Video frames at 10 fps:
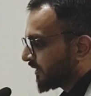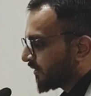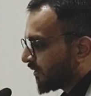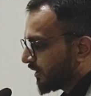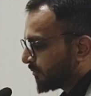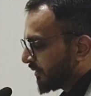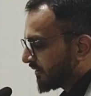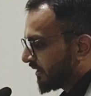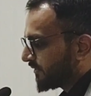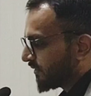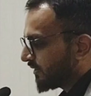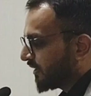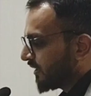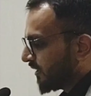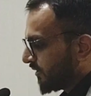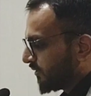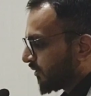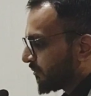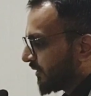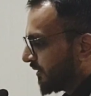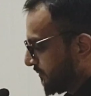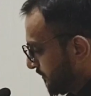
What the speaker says: and all the baselines were normal.